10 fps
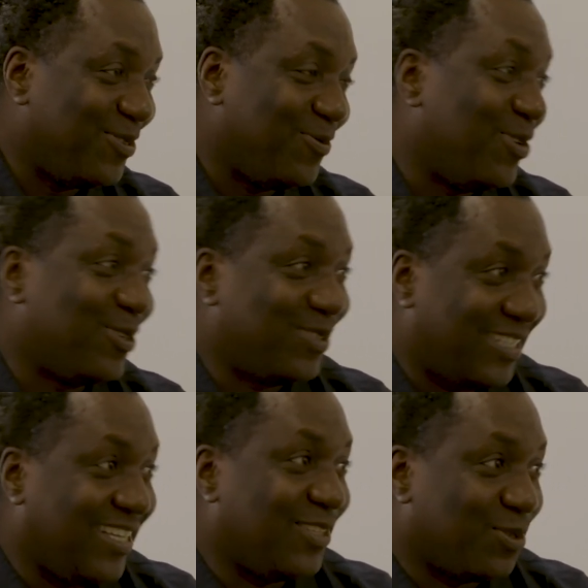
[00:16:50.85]
want to
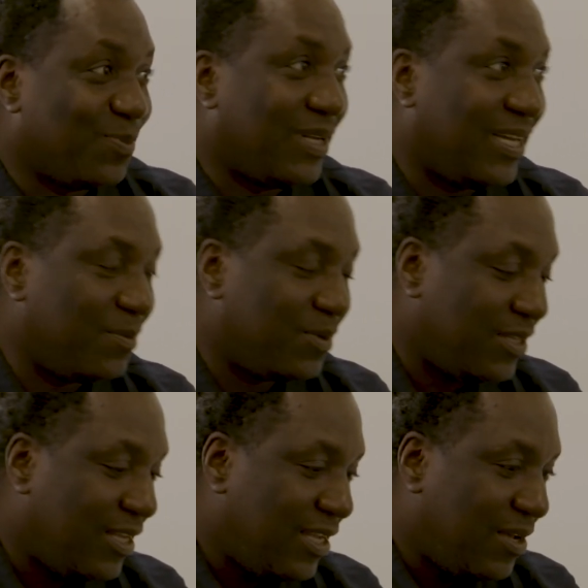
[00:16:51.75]
hear sometimes,
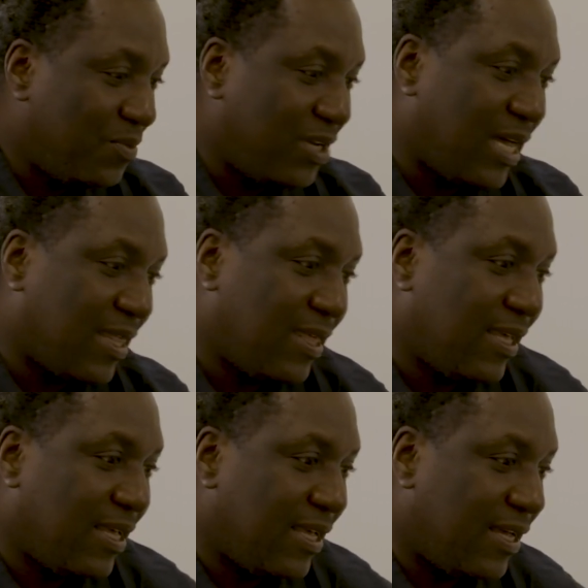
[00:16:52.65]
mm-hmm. but I think